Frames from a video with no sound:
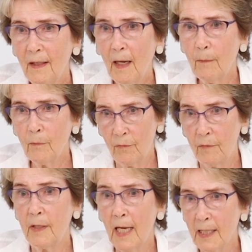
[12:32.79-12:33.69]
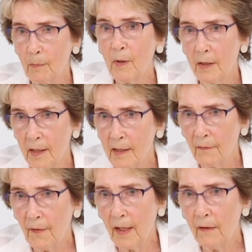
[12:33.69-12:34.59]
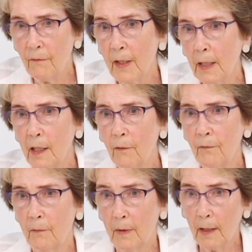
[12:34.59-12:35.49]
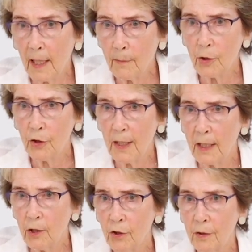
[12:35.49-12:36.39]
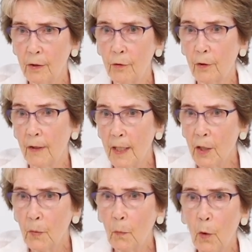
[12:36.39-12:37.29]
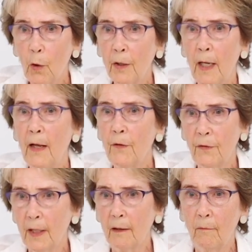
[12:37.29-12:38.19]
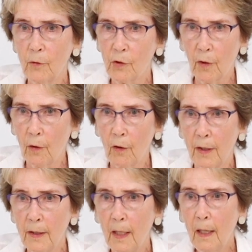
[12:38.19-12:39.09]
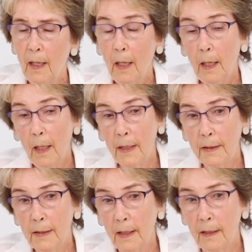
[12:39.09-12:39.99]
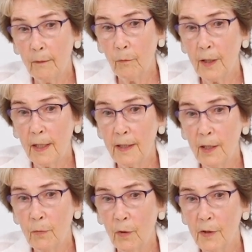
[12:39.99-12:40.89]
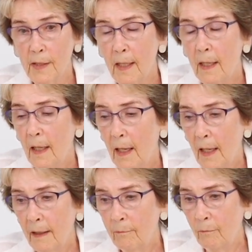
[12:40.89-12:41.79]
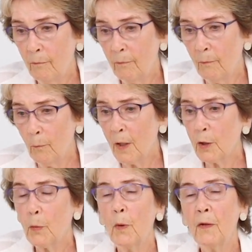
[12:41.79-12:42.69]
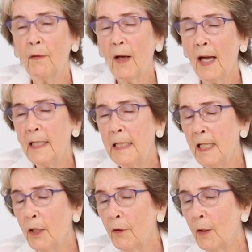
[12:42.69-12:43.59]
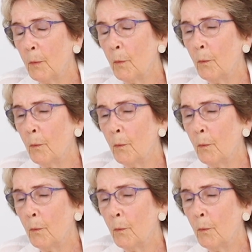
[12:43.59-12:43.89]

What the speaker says: I'm desperate to survive, thinking of climate change, the Ukrainian war, everything was going on. And what I did was I worked with the idea that